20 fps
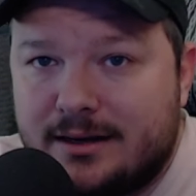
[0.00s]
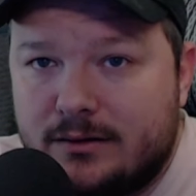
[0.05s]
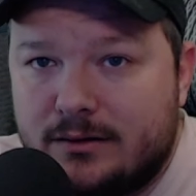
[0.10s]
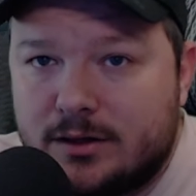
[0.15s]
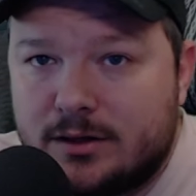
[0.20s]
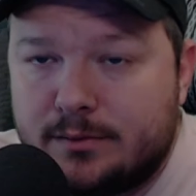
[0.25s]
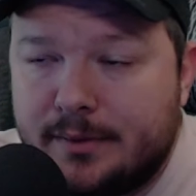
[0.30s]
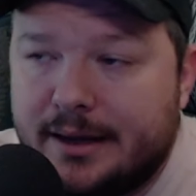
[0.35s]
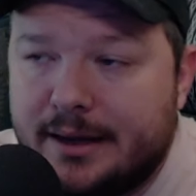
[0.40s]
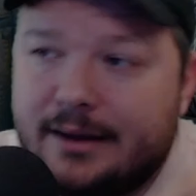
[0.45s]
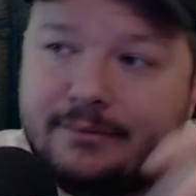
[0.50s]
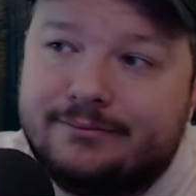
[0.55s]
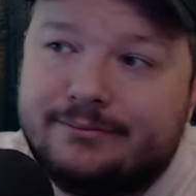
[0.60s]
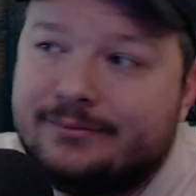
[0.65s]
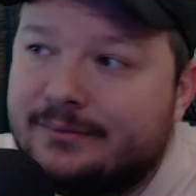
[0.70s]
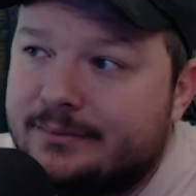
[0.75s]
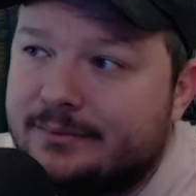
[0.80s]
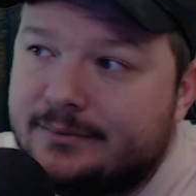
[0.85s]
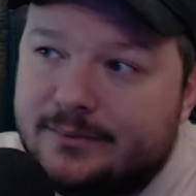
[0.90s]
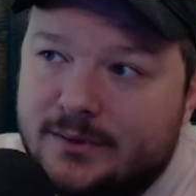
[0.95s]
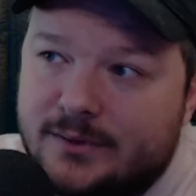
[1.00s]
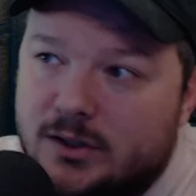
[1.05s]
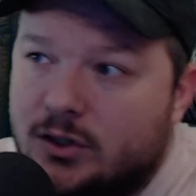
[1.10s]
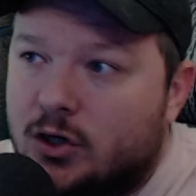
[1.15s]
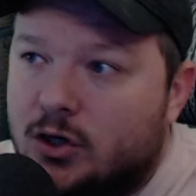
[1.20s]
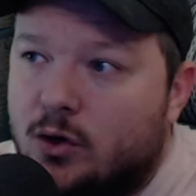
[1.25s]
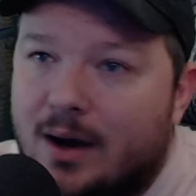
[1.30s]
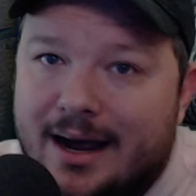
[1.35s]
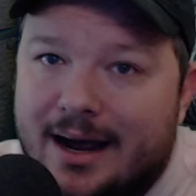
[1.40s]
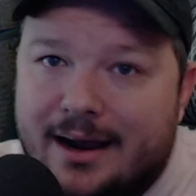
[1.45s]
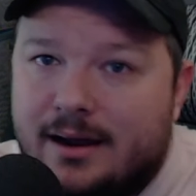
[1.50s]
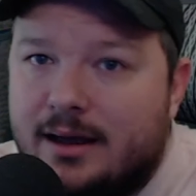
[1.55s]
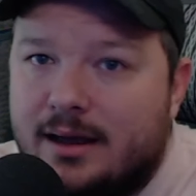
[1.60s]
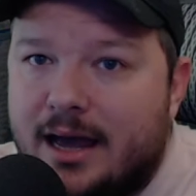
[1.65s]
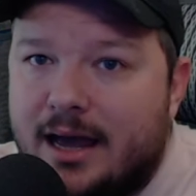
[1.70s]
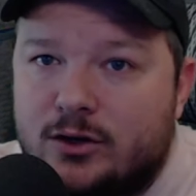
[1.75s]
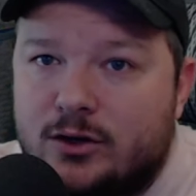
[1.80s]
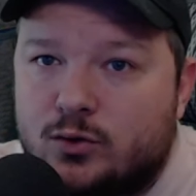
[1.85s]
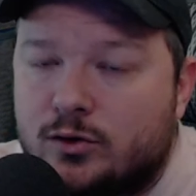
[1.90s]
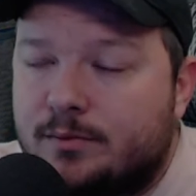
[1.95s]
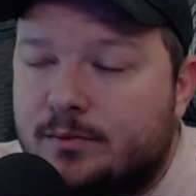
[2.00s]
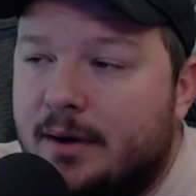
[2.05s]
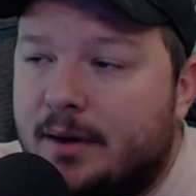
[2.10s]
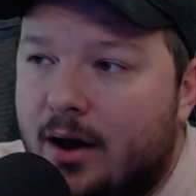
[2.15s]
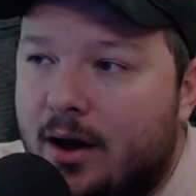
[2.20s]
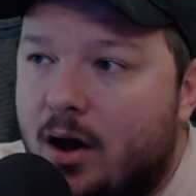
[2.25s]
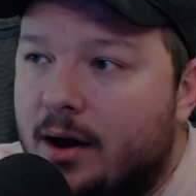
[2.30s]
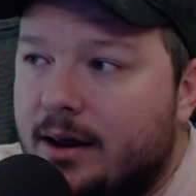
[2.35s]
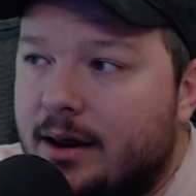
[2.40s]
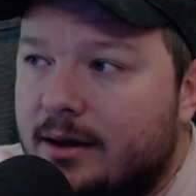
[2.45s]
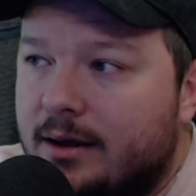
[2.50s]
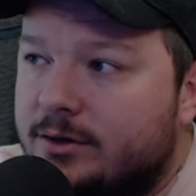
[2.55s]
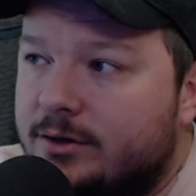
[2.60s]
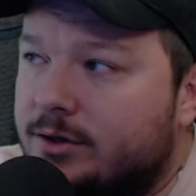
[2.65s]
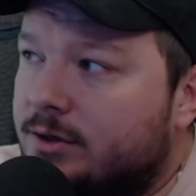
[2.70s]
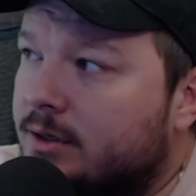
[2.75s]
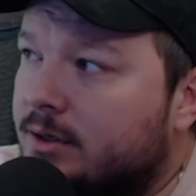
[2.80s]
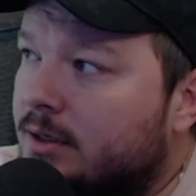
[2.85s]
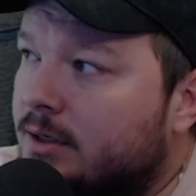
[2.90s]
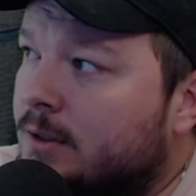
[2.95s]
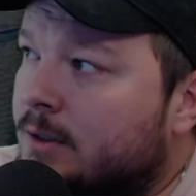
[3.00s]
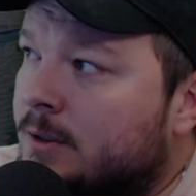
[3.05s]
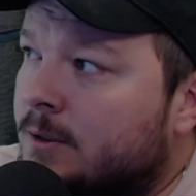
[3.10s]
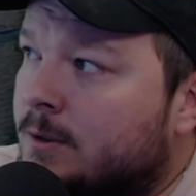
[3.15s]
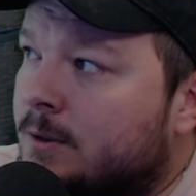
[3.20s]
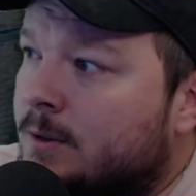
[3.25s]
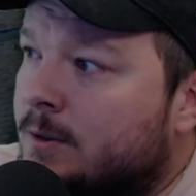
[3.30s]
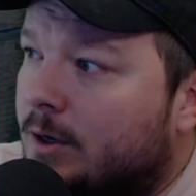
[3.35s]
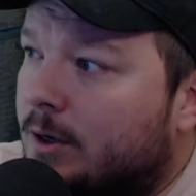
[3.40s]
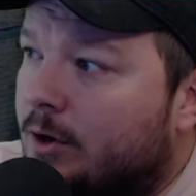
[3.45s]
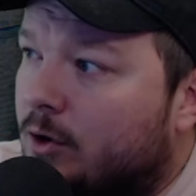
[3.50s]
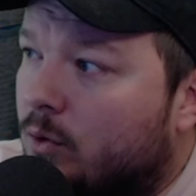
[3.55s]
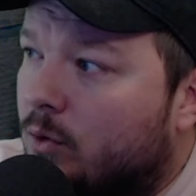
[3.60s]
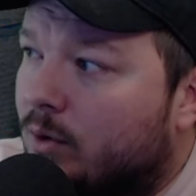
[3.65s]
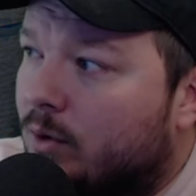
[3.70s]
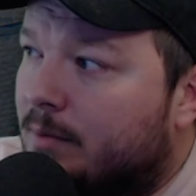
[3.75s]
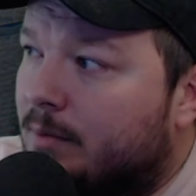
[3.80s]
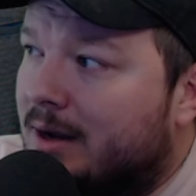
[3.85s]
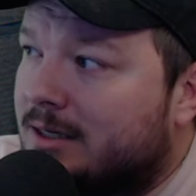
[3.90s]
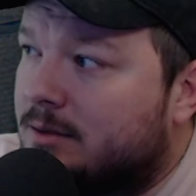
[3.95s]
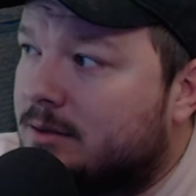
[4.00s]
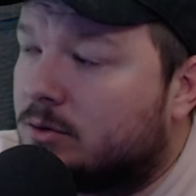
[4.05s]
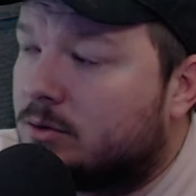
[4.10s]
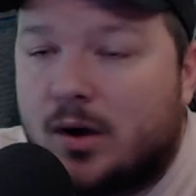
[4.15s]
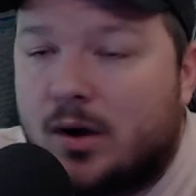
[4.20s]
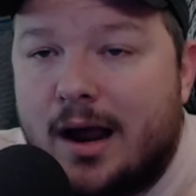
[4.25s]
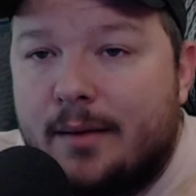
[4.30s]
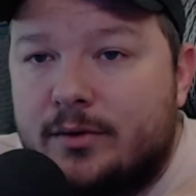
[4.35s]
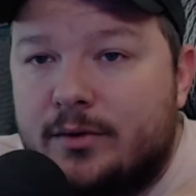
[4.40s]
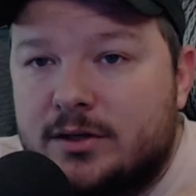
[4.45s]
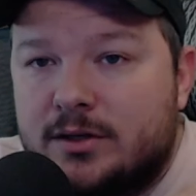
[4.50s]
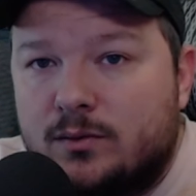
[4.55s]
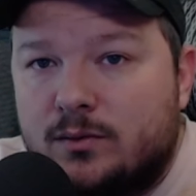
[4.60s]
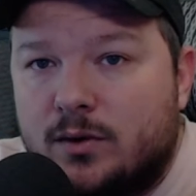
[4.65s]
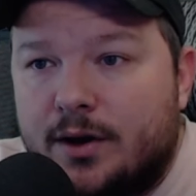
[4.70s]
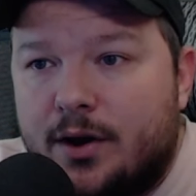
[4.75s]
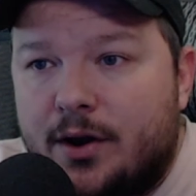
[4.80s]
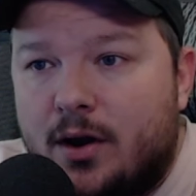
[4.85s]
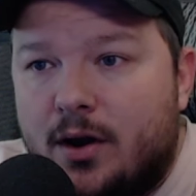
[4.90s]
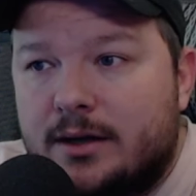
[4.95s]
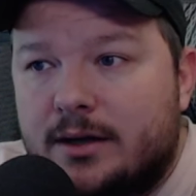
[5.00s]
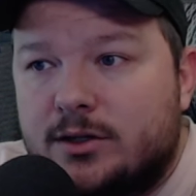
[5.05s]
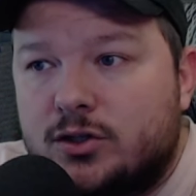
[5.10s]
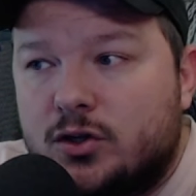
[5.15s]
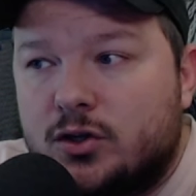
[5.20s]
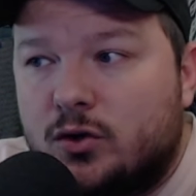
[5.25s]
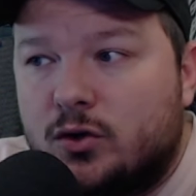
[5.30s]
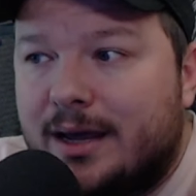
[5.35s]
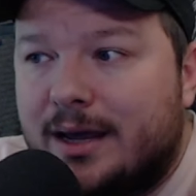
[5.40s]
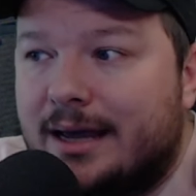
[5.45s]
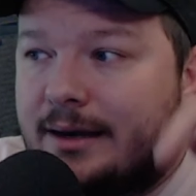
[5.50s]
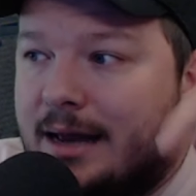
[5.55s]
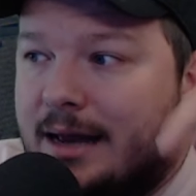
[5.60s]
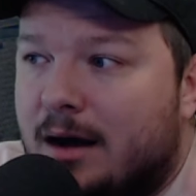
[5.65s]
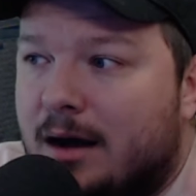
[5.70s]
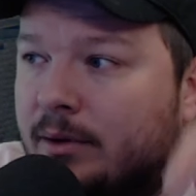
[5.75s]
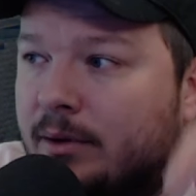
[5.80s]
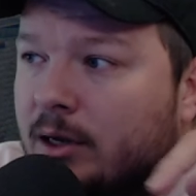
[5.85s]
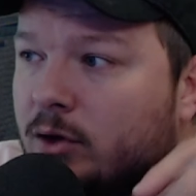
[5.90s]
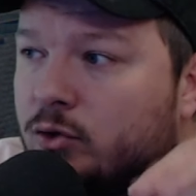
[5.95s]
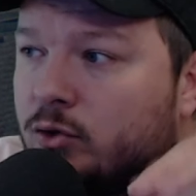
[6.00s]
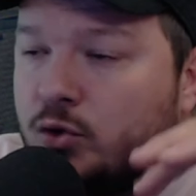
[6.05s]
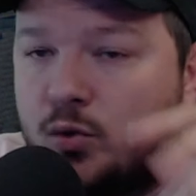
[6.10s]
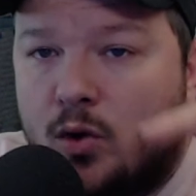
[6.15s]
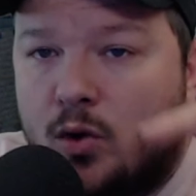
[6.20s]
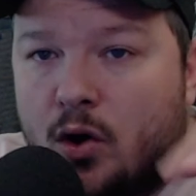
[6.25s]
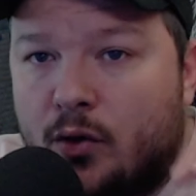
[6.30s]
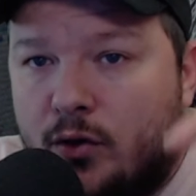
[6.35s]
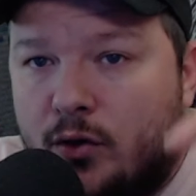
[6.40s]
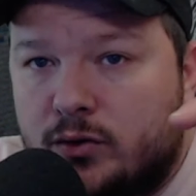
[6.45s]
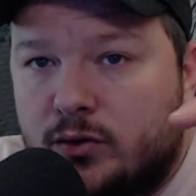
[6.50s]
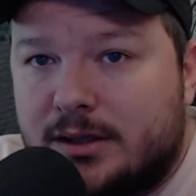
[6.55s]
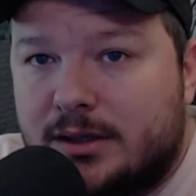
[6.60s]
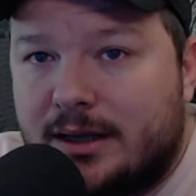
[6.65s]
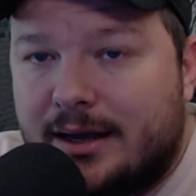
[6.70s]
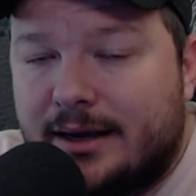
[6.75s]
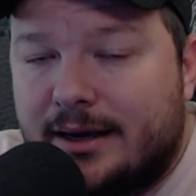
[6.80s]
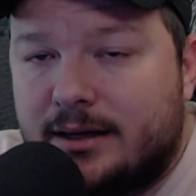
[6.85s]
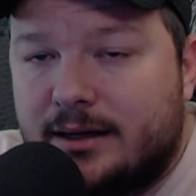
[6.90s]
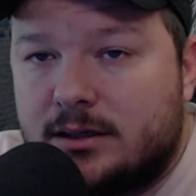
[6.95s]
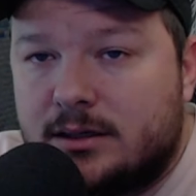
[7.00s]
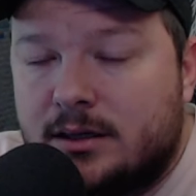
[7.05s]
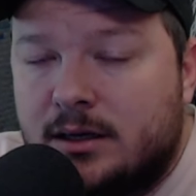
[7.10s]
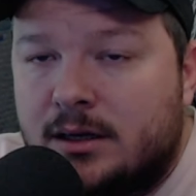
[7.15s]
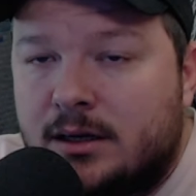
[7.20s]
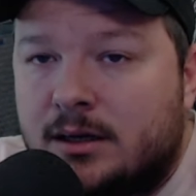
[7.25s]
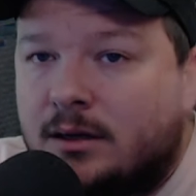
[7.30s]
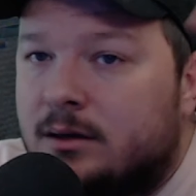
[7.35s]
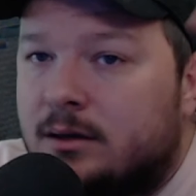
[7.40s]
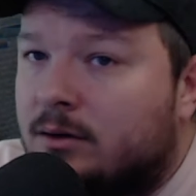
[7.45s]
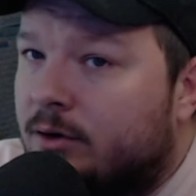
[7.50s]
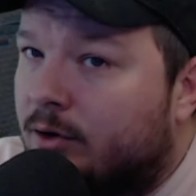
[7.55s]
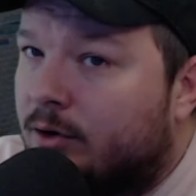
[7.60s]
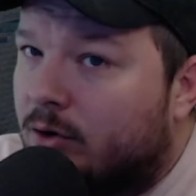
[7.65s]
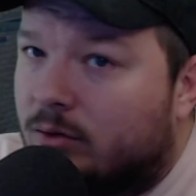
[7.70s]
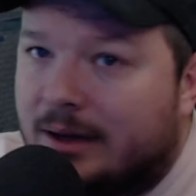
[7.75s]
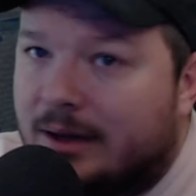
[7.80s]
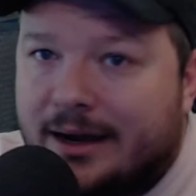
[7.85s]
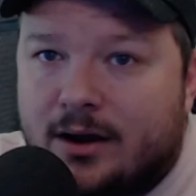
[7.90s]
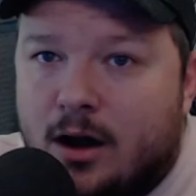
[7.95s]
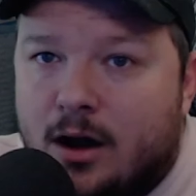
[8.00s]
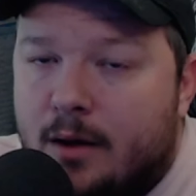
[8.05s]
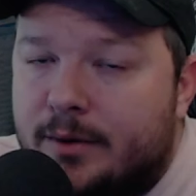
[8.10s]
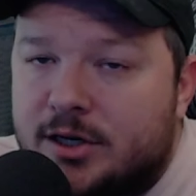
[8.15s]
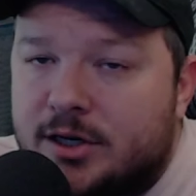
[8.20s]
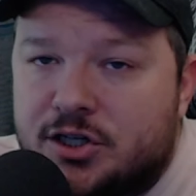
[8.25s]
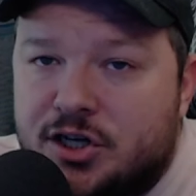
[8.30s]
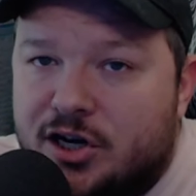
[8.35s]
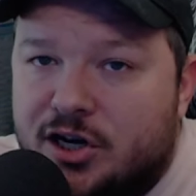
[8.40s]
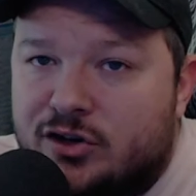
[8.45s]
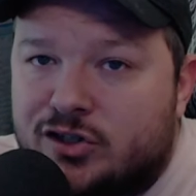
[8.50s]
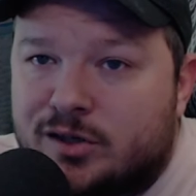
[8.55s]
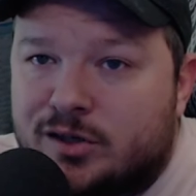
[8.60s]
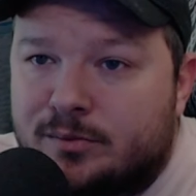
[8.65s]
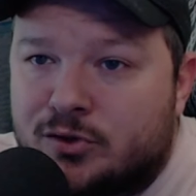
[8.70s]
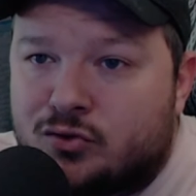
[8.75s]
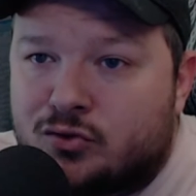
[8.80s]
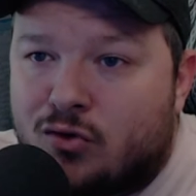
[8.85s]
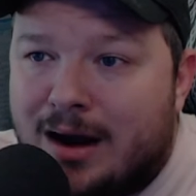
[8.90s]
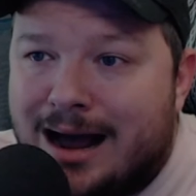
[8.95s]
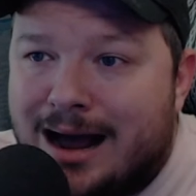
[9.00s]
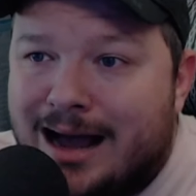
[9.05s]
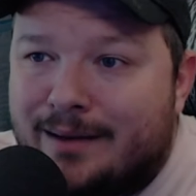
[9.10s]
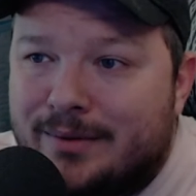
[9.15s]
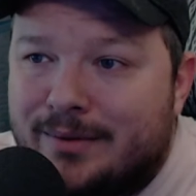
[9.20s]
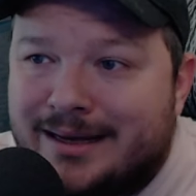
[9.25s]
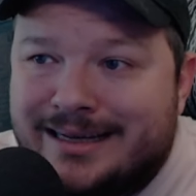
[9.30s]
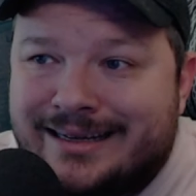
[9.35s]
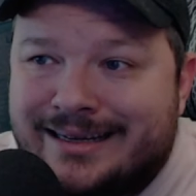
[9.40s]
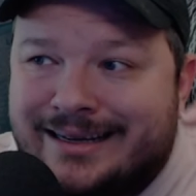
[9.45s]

with me. You know, I engage with my audience, you know, with my subscribers and whatnot. So yeah, down below, do all those things. You know, like, comment, share, subscribe.